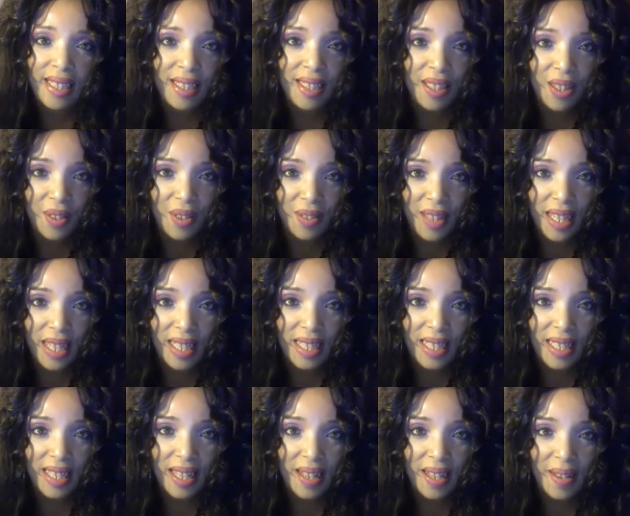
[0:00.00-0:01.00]
until
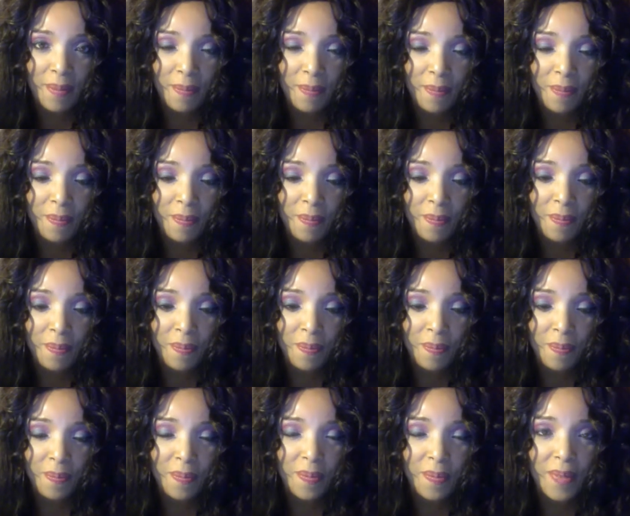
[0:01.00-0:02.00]
next time,
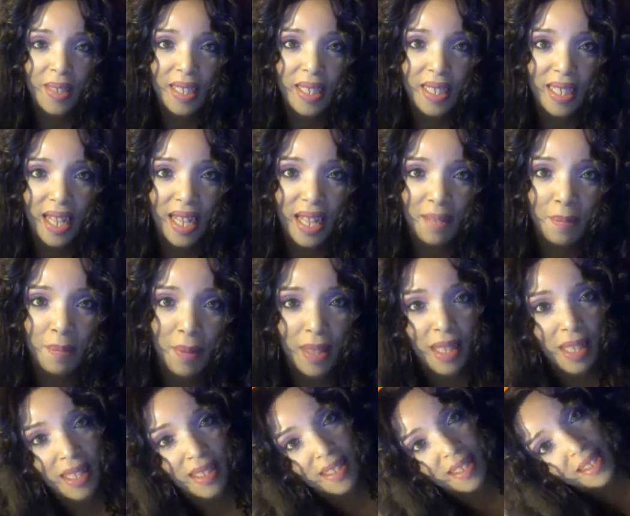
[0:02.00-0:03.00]
God
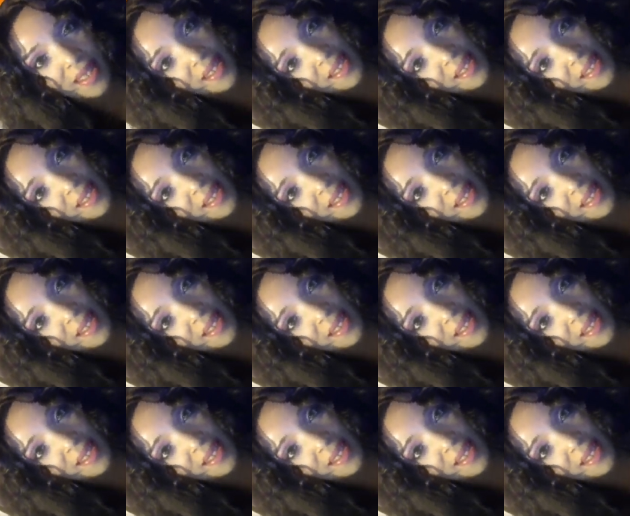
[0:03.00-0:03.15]
bless.